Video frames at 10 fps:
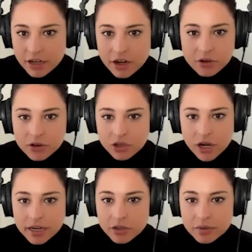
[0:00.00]
You know, you're
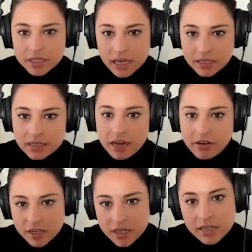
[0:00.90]
trying to assess
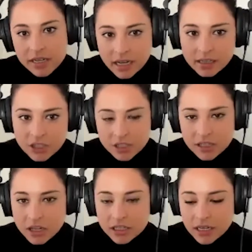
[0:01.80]
safety and negligence
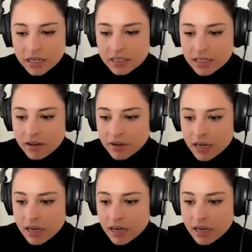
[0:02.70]
and all this kind of stuff.